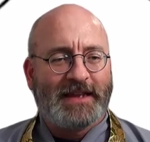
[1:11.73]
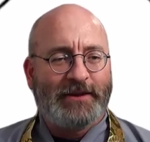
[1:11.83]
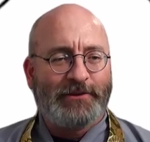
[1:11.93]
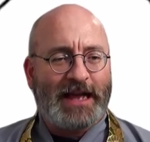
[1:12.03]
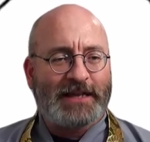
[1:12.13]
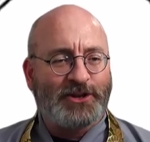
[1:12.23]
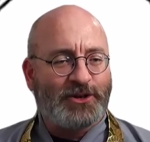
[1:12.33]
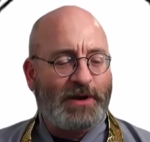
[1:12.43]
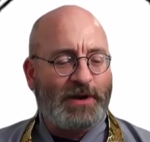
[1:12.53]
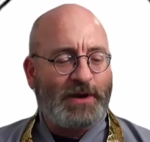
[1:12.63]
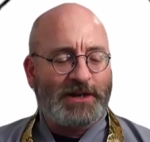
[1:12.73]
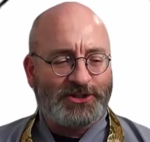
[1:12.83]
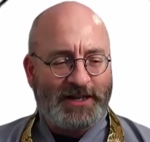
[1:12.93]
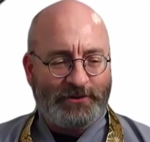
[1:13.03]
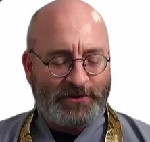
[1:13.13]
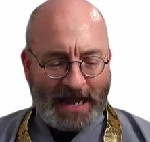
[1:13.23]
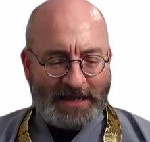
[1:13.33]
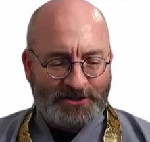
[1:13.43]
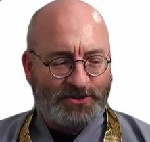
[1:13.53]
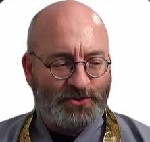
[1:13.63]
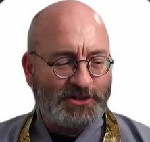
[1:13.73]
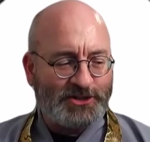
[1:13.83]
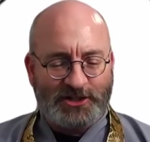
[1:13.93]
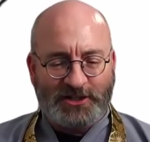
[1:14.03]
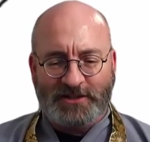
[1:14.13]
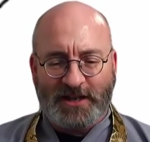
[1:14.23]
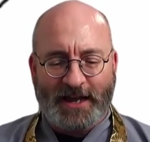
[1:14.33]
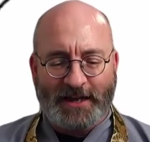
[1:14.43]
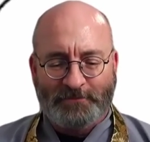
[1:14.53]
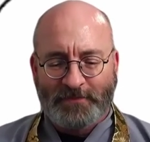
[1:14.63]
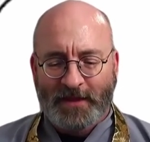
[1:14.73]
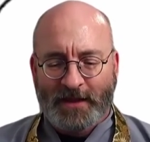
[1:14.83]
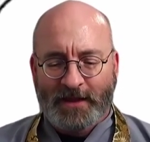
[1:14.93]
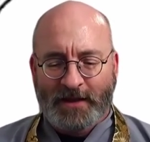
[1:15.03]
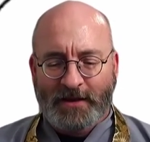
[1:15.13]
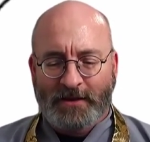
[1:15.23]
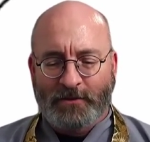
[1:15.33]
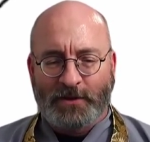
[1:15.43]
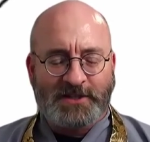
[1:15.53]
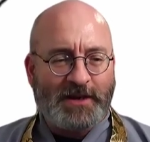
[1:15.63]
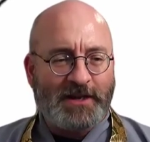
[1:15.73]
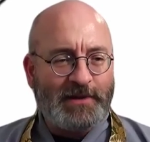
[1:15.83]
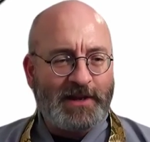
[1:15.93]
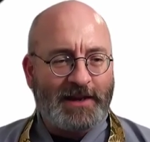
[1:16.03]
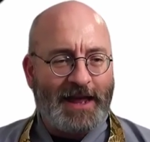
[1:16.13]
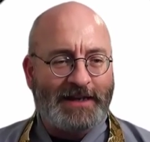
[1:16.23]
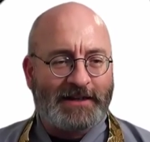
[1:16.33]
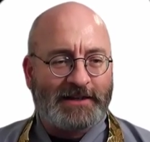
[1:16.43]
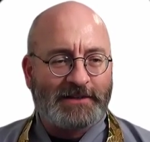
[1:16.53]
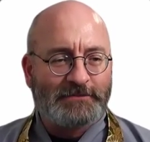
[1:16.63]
He would ask us questions like, what does it mean to be enlightened?